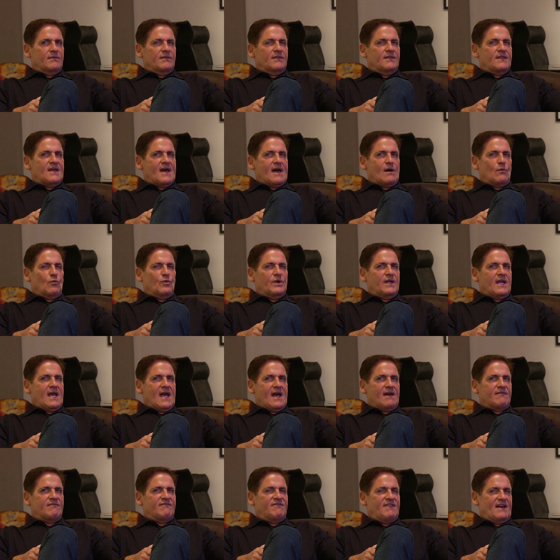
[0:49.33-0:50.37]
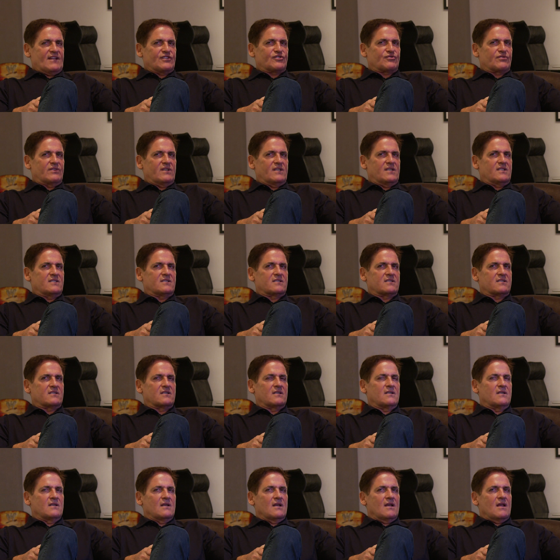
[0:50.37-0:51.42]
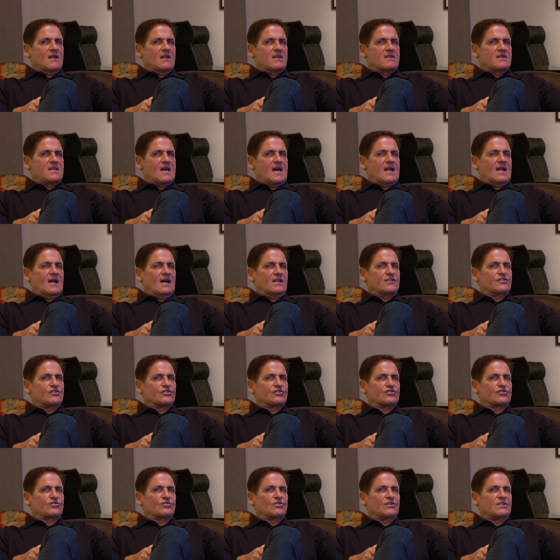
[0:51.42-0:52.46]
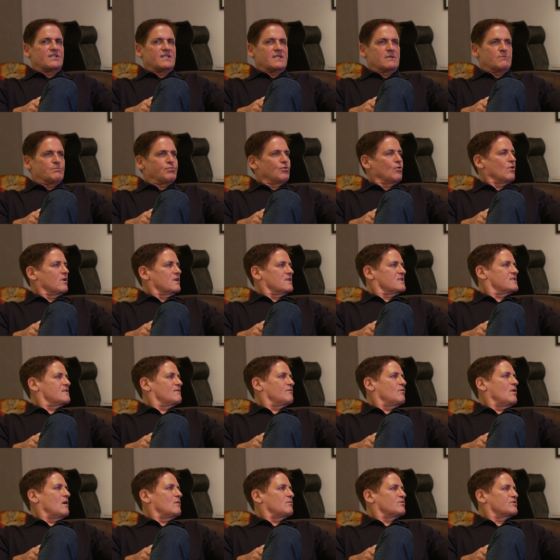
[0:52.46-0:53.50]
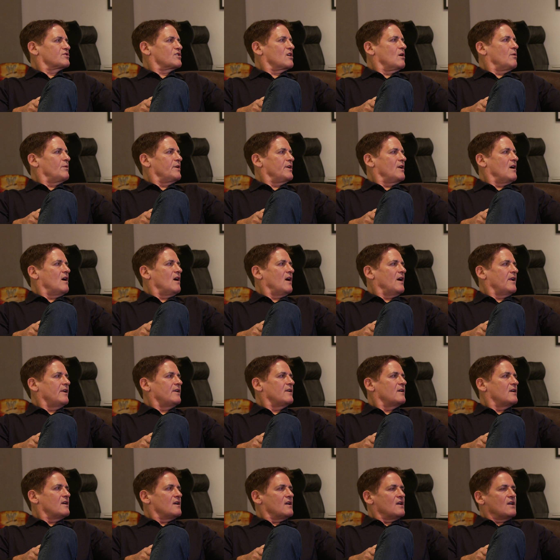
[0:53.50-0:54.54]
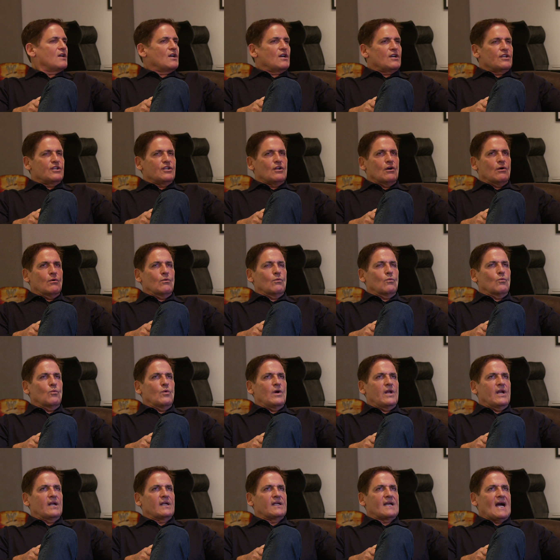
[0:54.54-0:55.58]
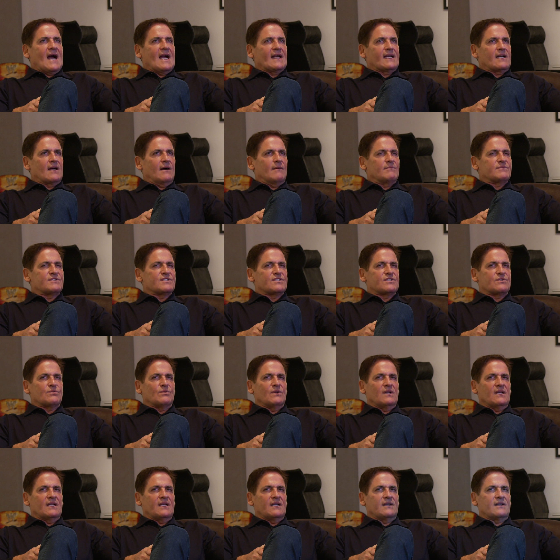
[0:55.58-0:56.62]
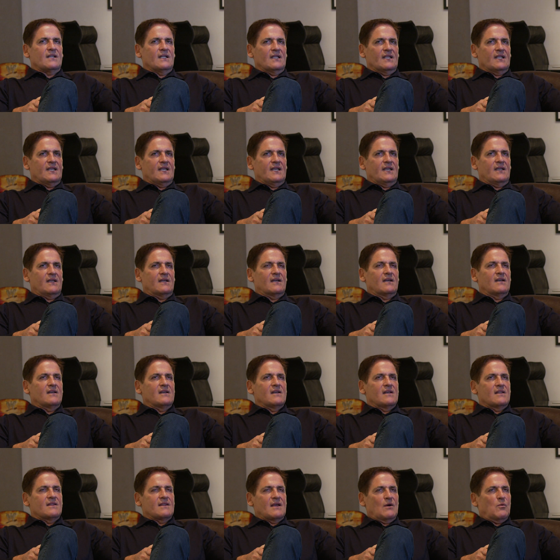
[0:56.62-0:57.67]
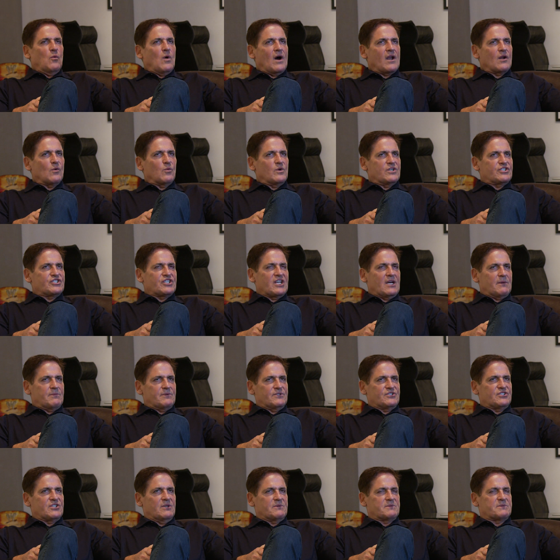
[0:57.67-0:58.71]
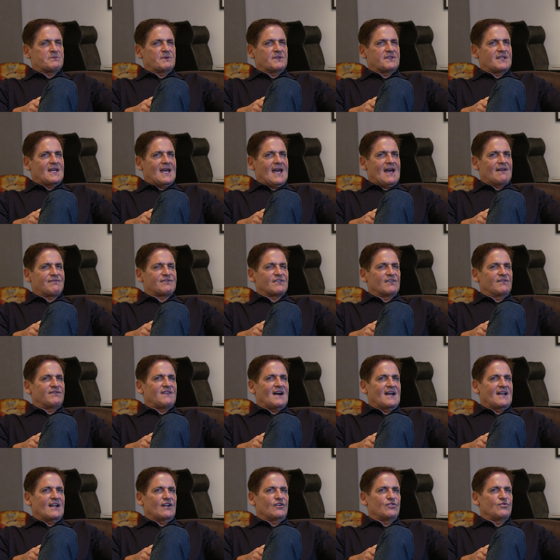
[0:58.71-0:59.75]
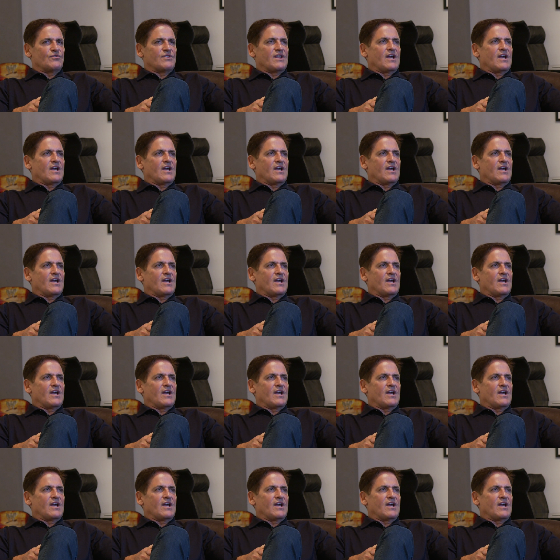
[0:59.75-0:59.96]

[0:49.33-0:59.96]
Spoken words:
that we had veterans that understood the importance of what was going on. When a guy comes into the league, they want to win championships, but they have to find out who